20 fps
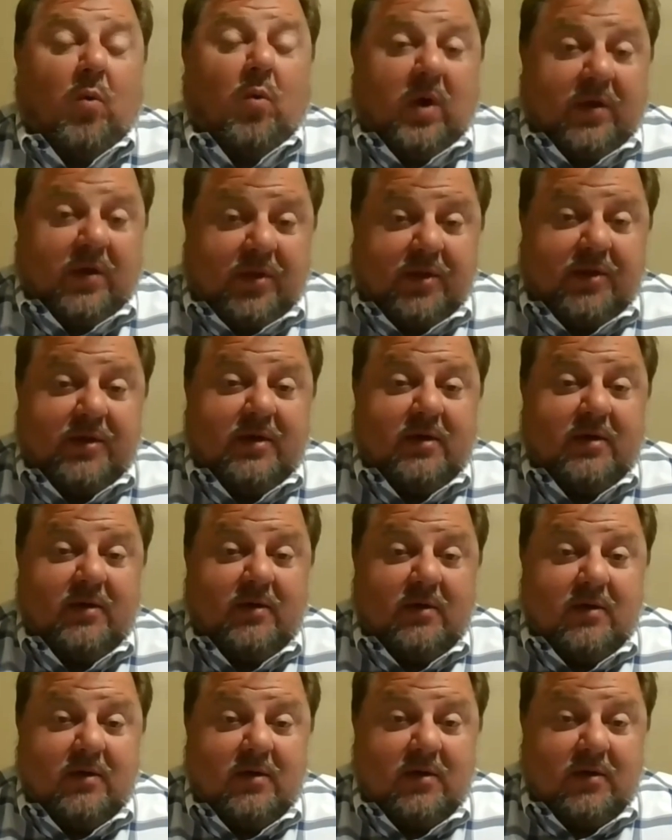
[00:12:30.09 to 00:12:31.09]
with
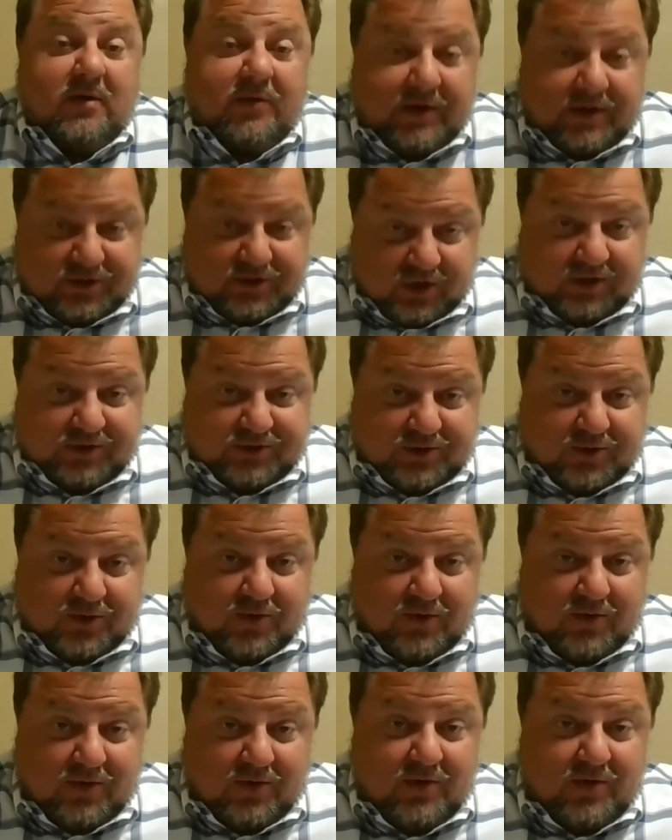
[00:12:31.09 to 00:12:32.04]
the adjuster